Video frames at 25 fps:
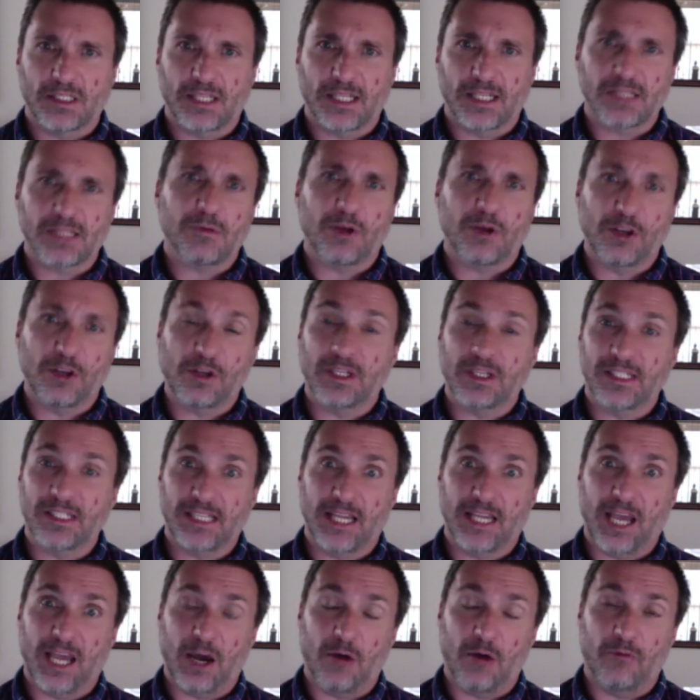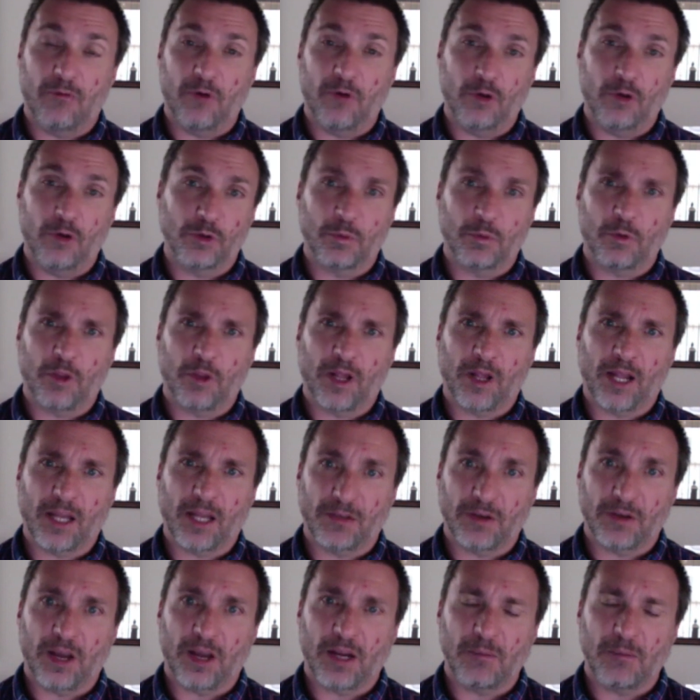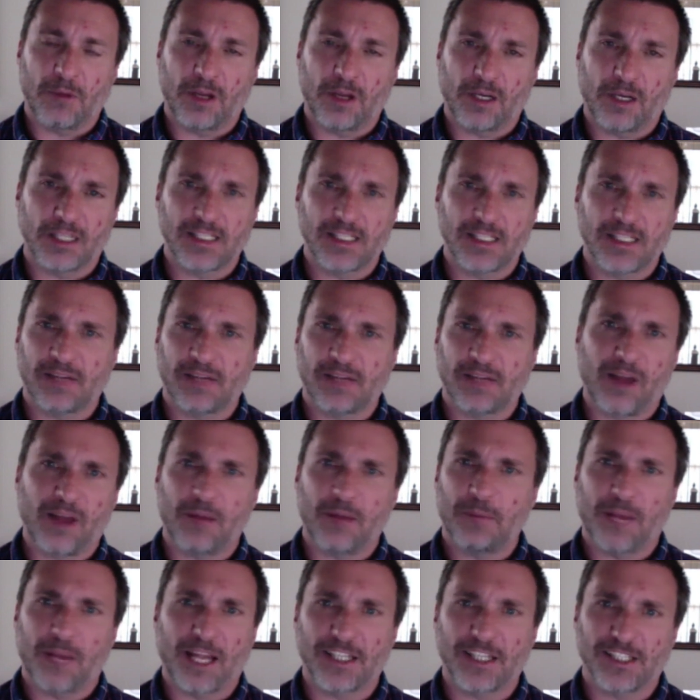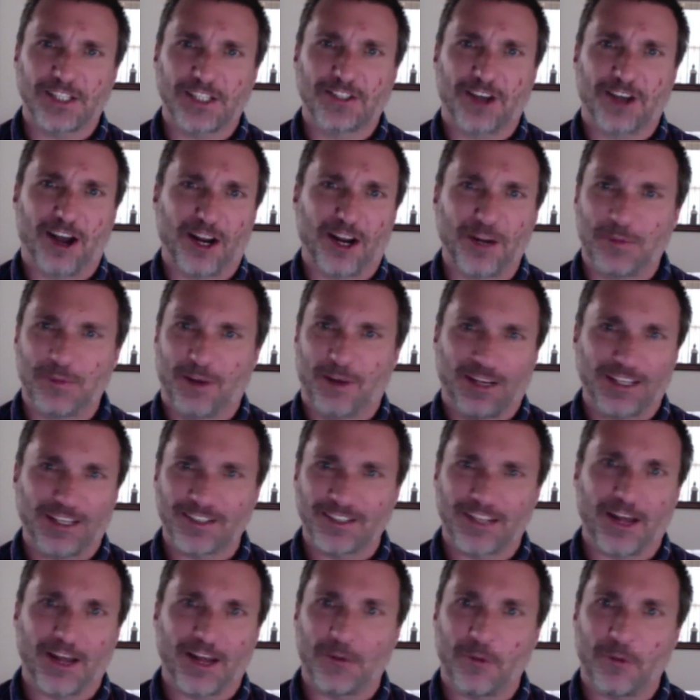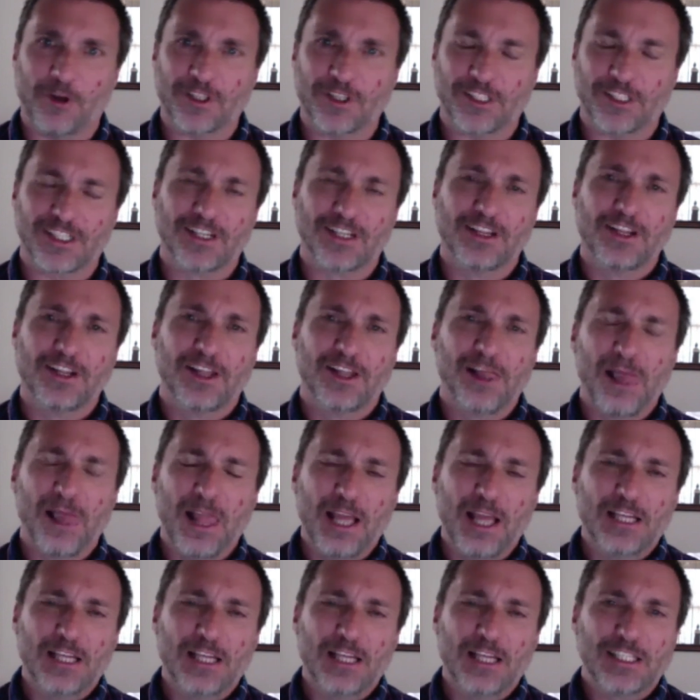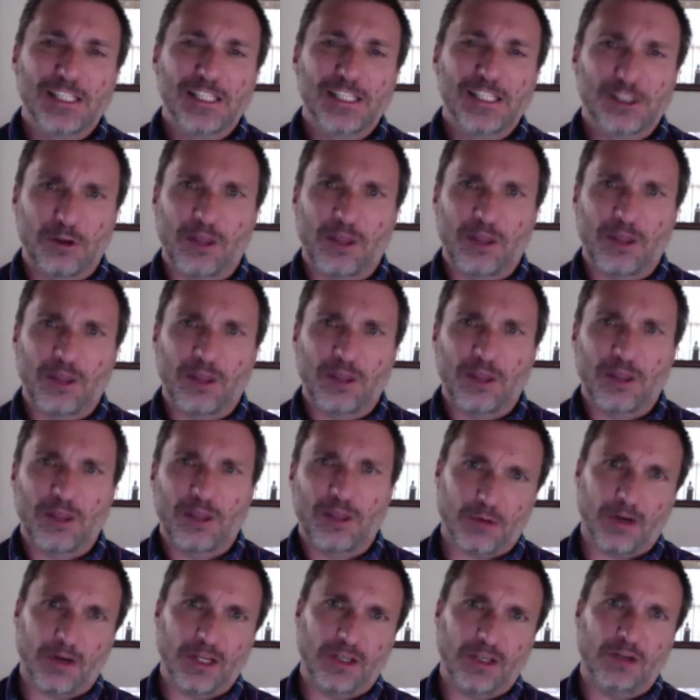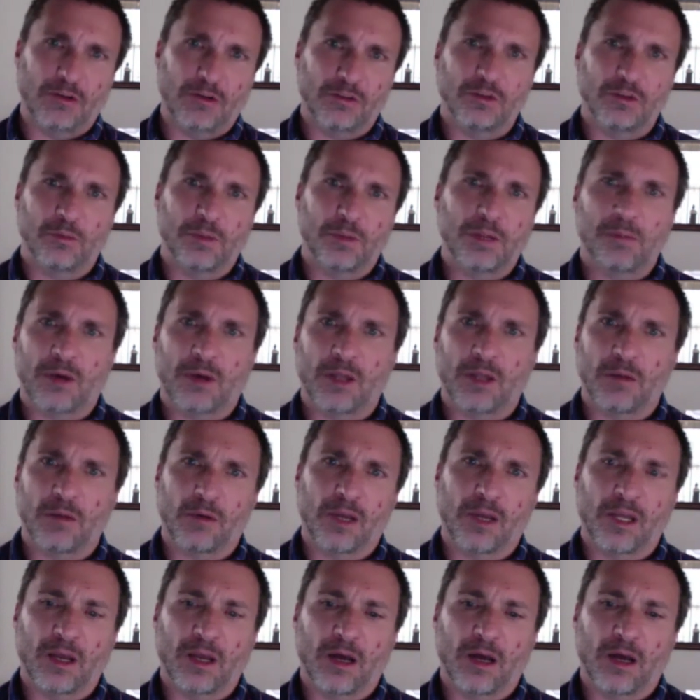That's why you can see how vulnerable I got talking about it, because I've not been asked to talk about it, not once. So that means a great deal to me, by the way.